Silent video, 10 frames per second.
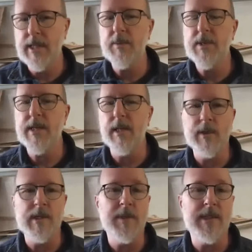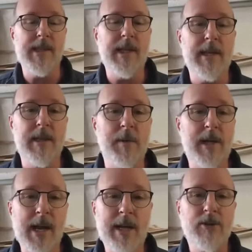particular ones have been sitting. They've
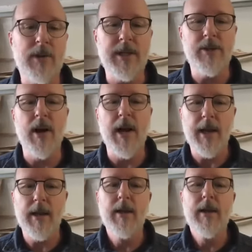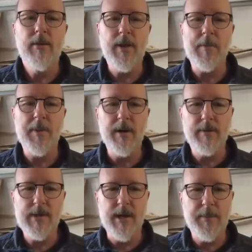been naturally drying for that period
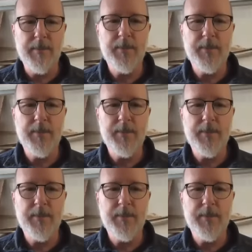of time.